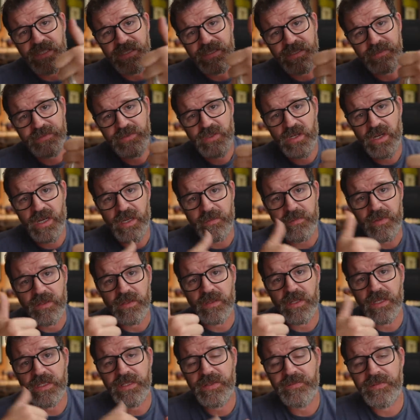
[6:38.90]
Subscribe,
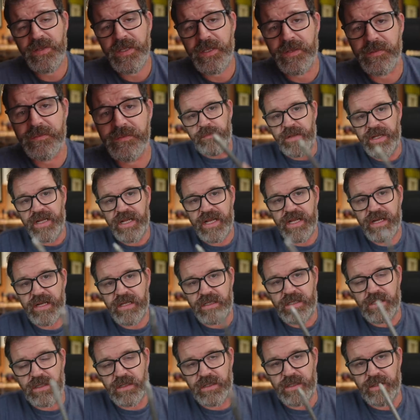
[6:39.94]
like the video. Banana
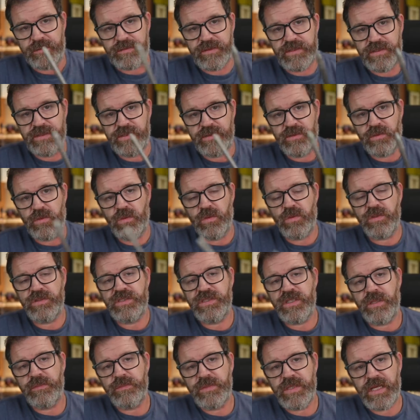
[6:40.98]
clips, or
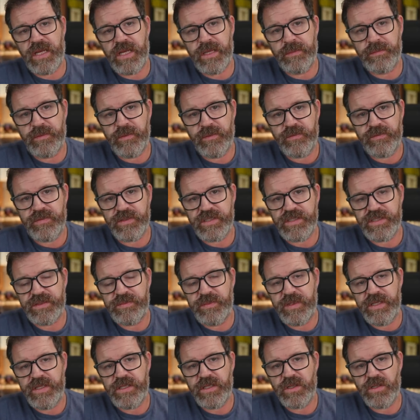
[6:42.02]
some type of
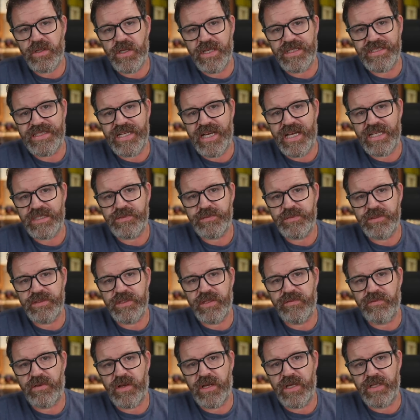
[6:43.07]
speaker attachment
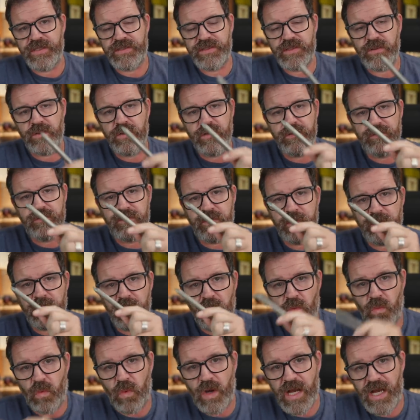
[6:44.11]
device going from the
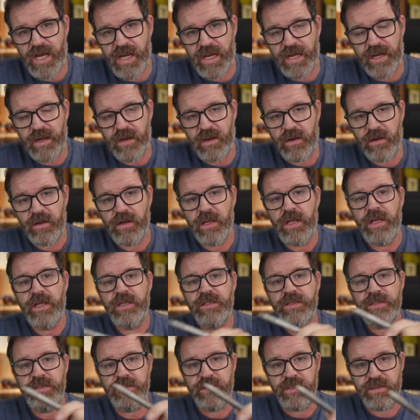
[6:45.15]
wire
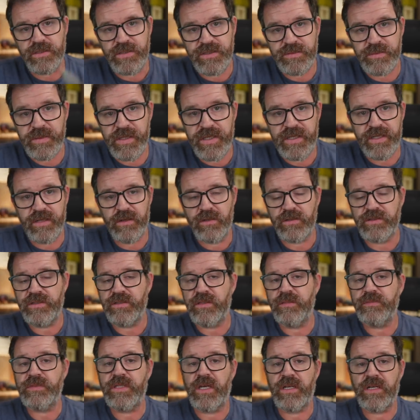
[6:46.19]
to your speaker. So
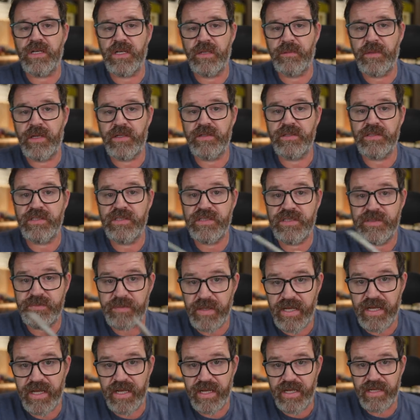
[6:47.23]
I'm talking about
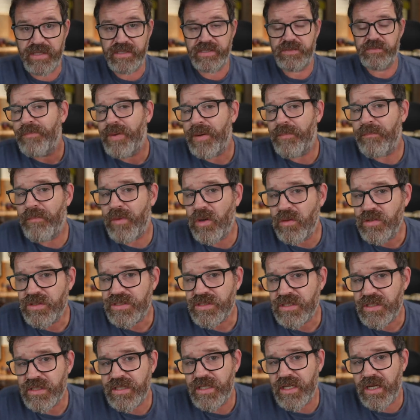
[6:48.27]
spades, but
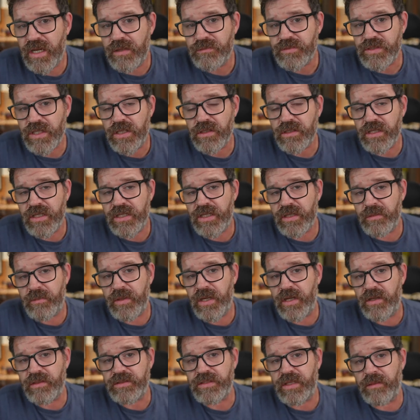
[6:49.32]
mostly I'm talking
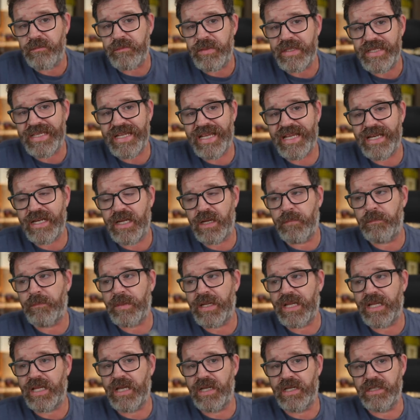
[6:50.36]
about banana
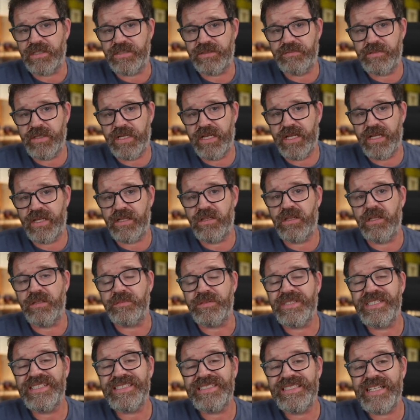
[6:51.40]
plugs, banana
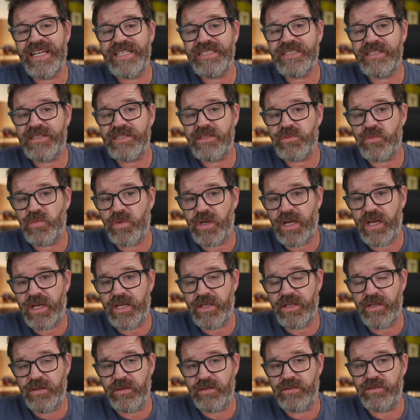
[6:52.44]
clips, because that's what I
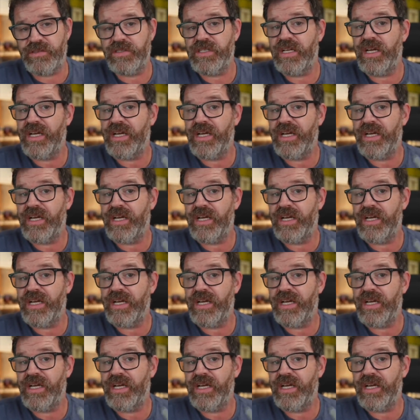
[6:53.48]
use.